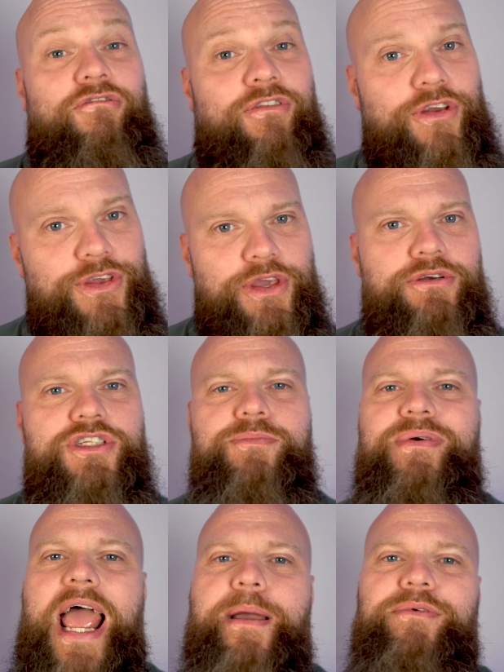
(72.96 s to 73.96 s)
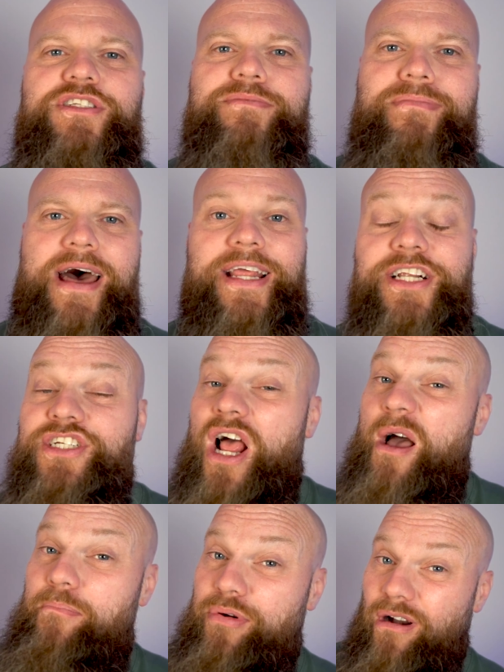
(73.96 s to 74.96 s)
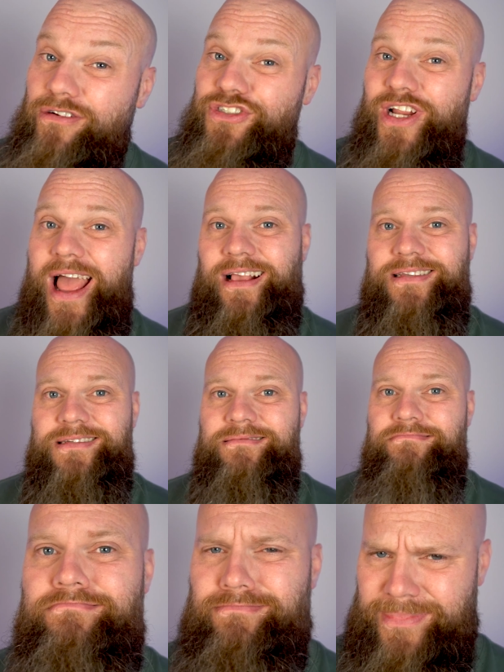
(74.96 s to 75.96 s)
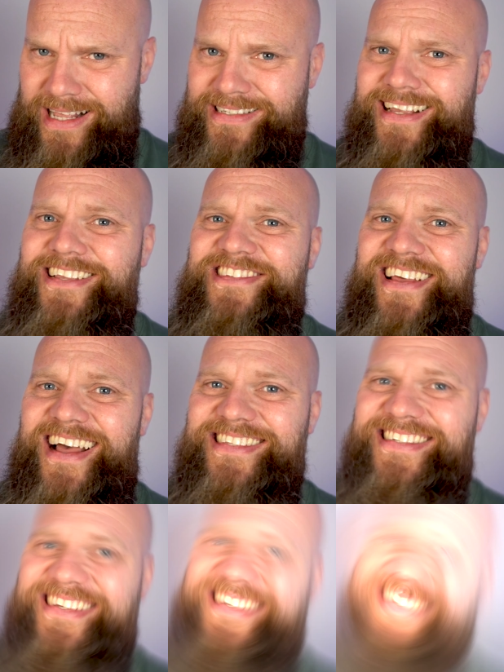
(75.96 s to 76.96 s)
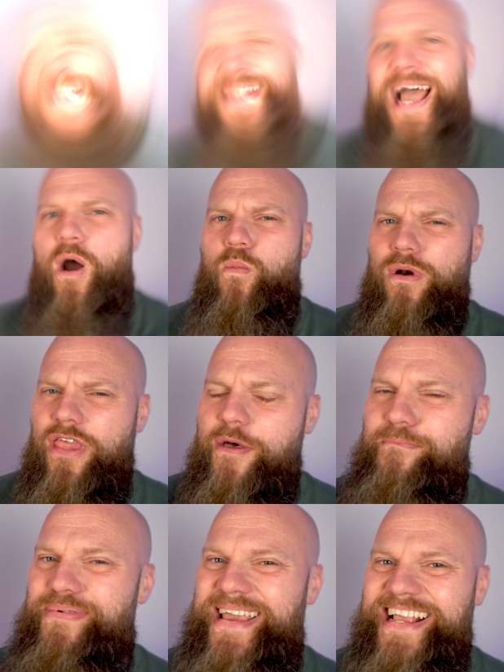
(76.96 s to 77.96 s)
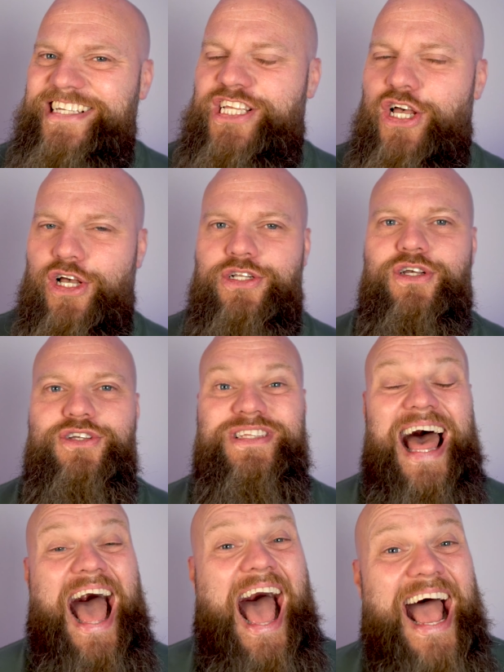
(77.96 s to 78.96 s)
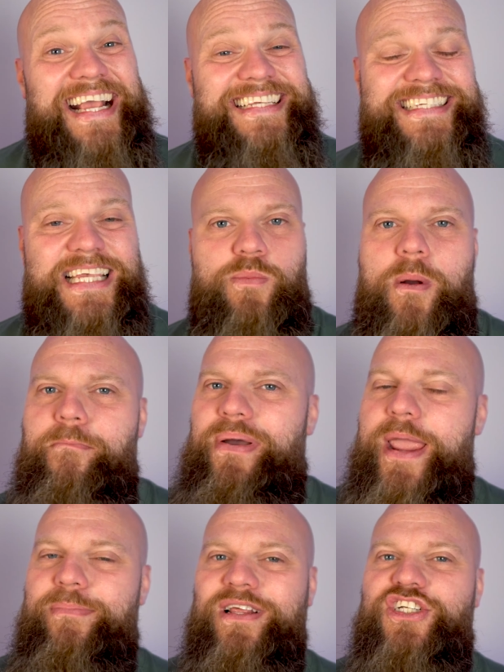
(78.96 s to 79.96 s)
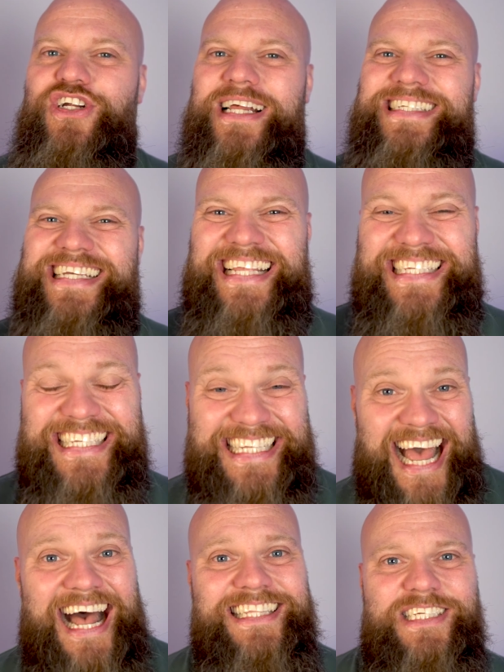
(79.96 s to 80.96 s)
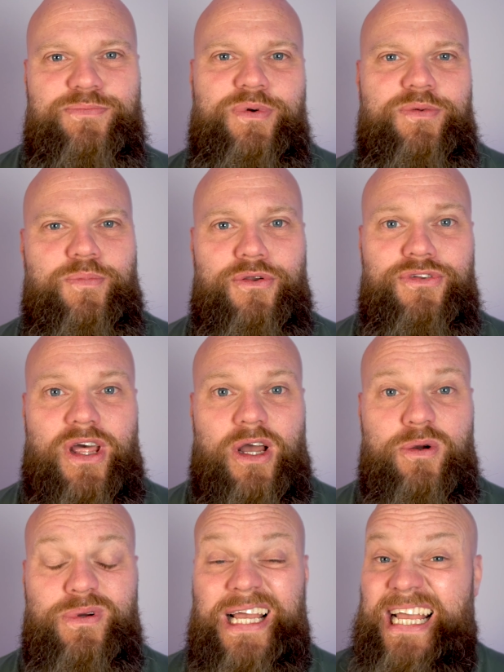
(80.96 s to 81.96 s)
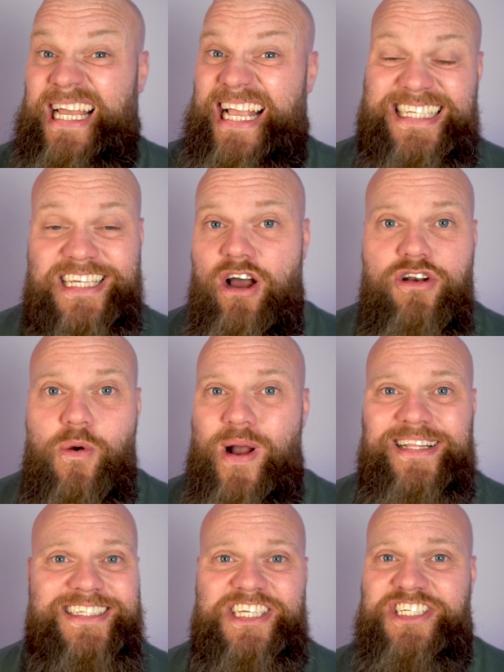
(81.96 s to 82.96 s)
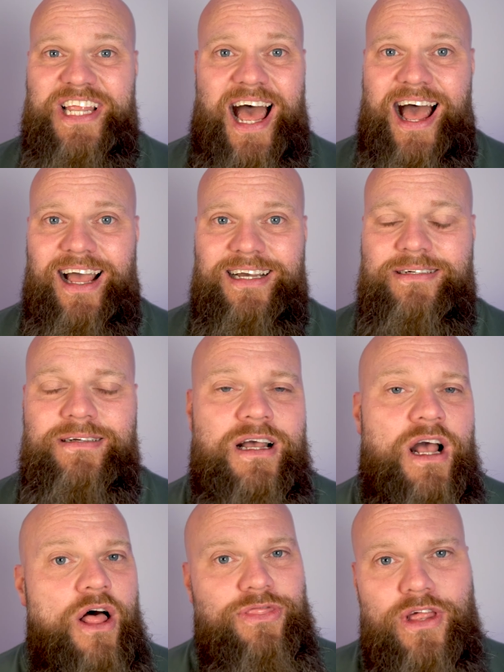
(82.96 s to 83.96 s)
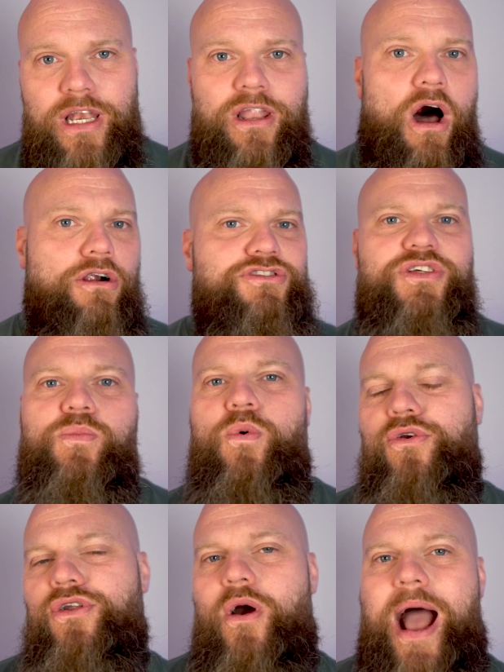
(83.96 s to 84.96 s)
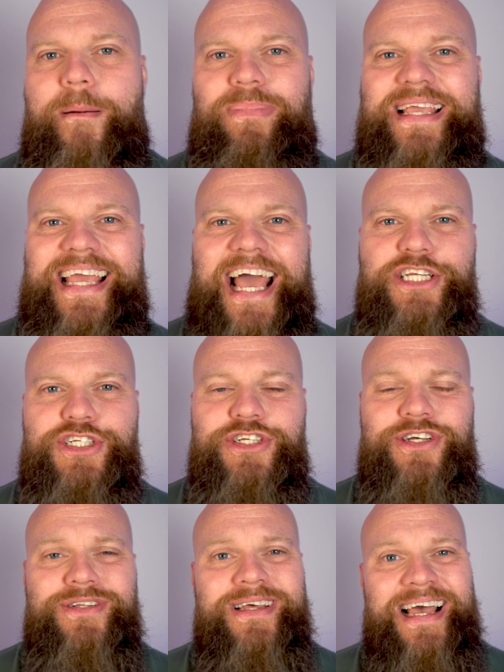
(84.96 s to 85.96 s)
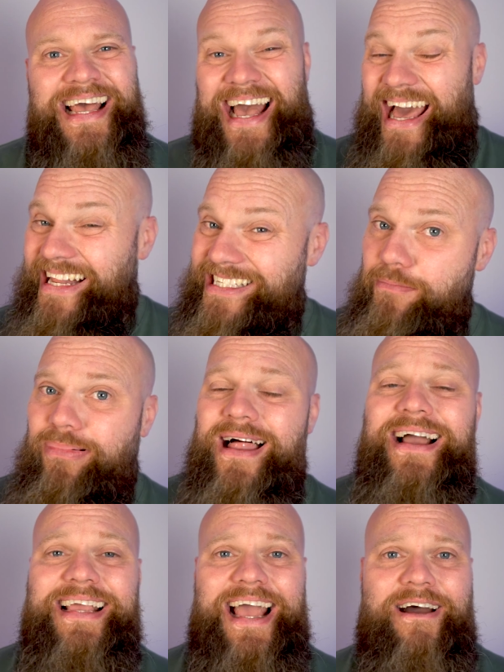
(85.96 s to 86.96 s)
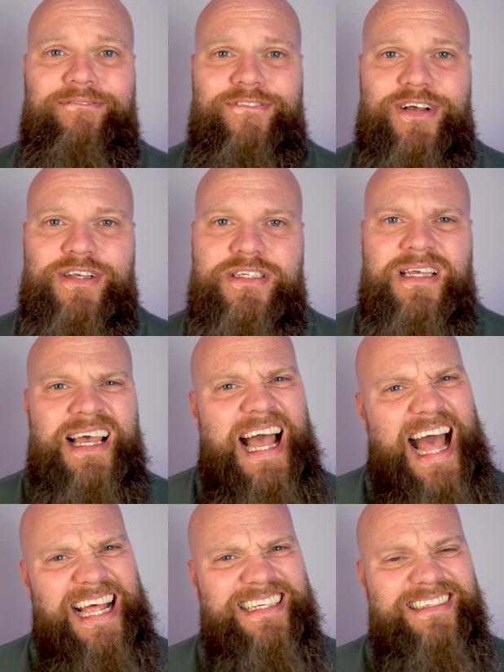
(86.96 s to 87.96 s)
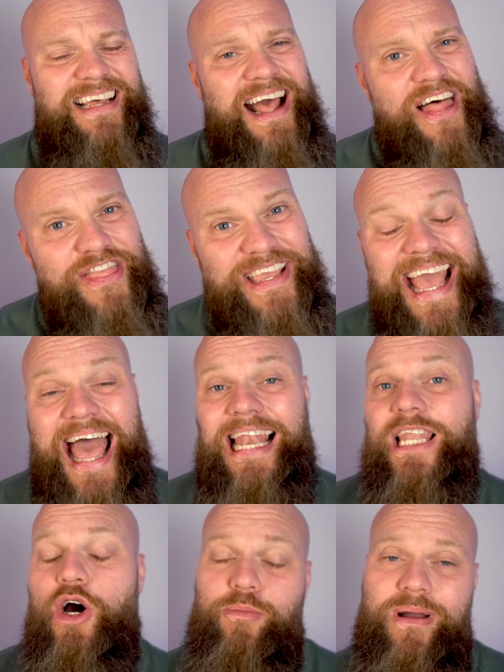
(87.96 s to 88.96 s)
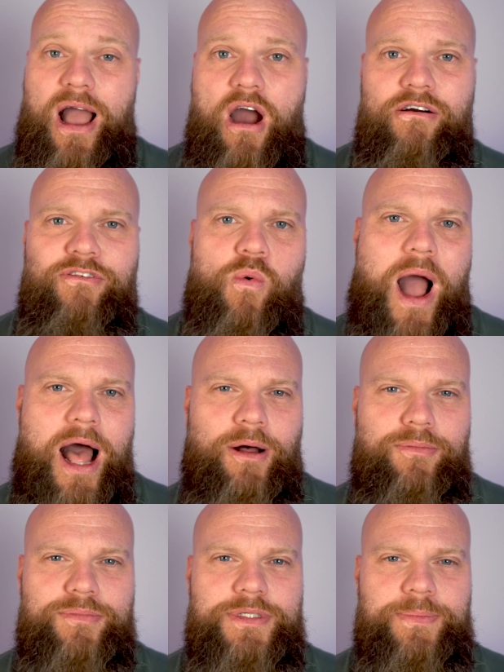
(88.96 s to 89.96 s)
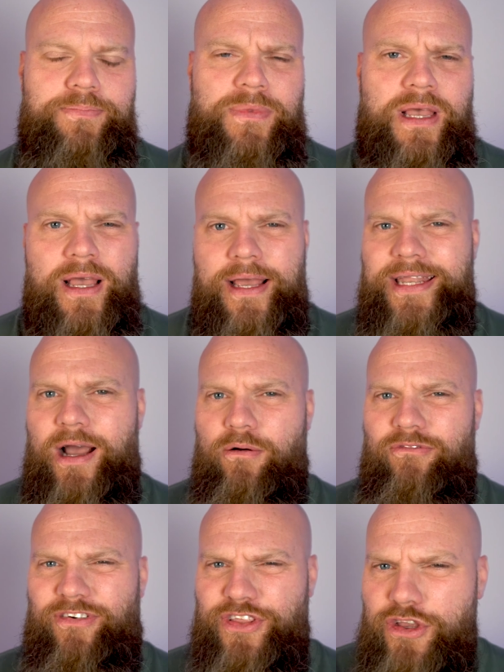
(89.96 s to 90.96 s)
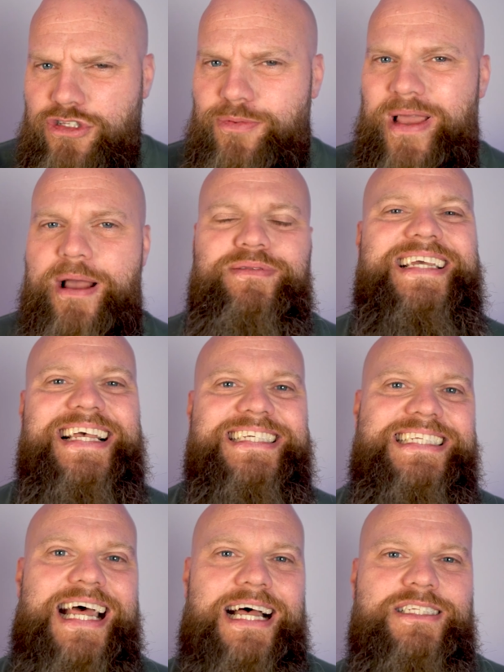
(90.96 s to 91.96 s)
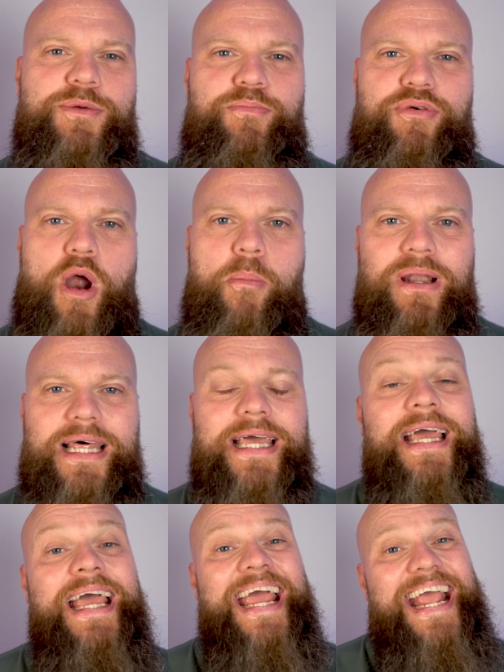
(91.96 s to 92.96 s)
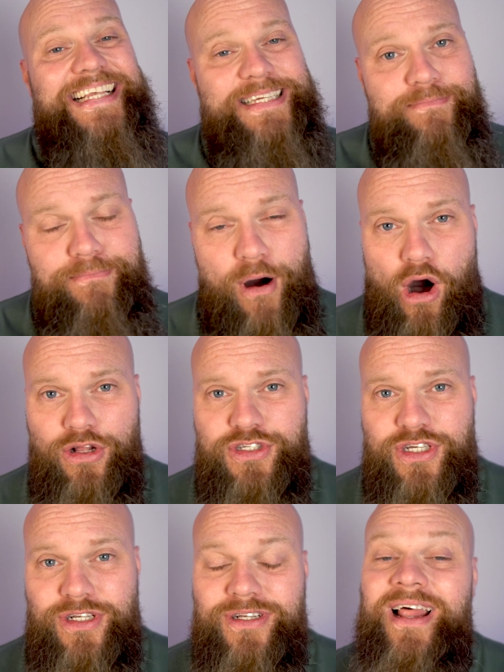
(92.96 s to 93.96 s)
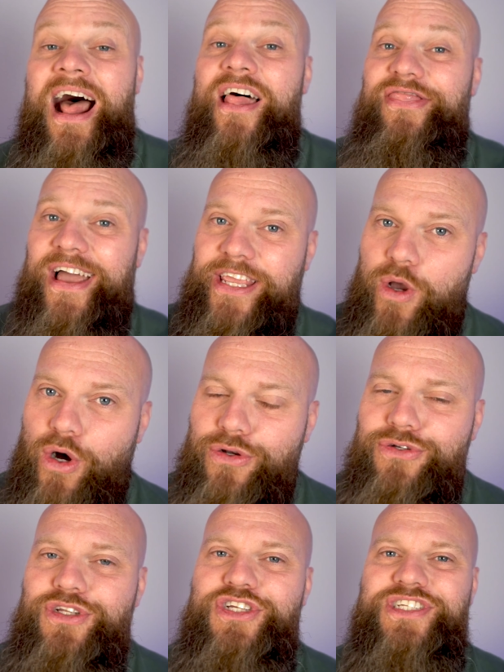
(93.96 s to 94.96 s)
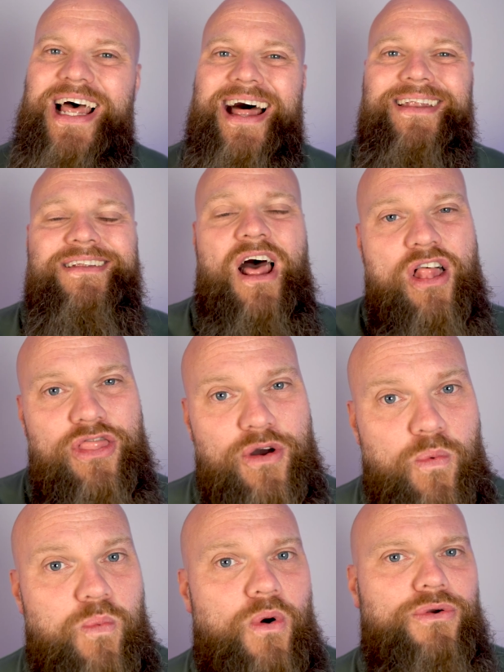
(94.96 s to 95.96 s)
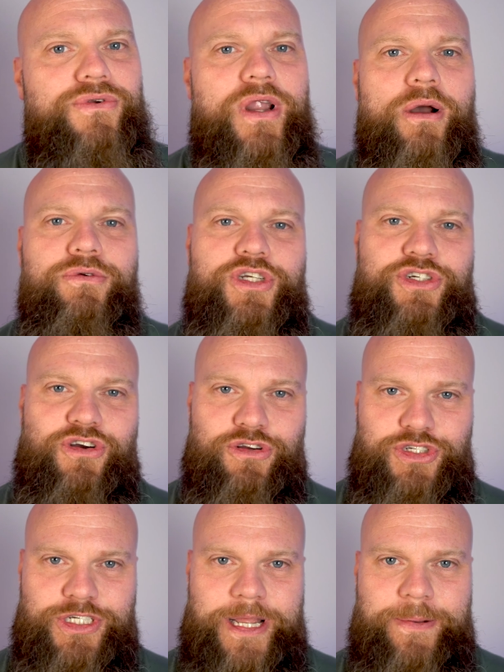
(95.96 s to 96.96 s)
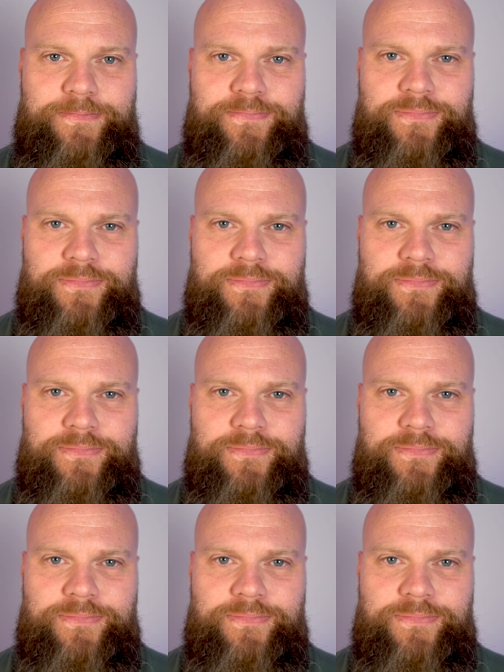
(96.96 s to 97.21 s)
for you to be able to manage projects. Let's get started. Now, one of the biggest hurdles that I see when people are trying to get started with OneNote is they don't know where to start. They launch the OneNote application and it's a blank canvas and they get a little bit overwhelmed. Now, for you to be able to get started properly, it's important that you understand the OneNote structure.